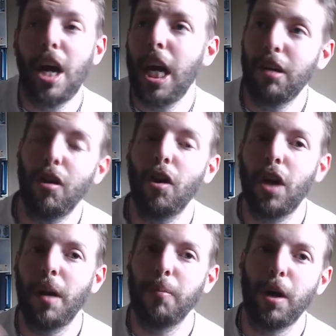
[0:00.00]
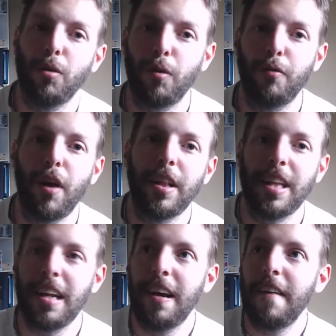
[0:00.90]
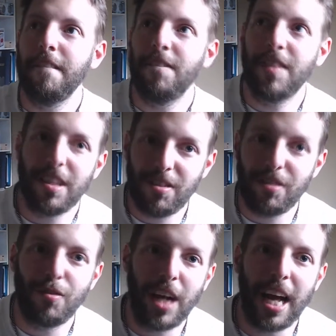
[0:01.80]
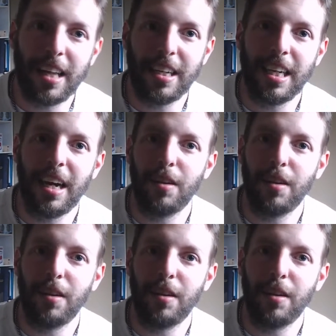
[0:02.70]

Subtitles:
it's all kind of brought to a front that this is reality now.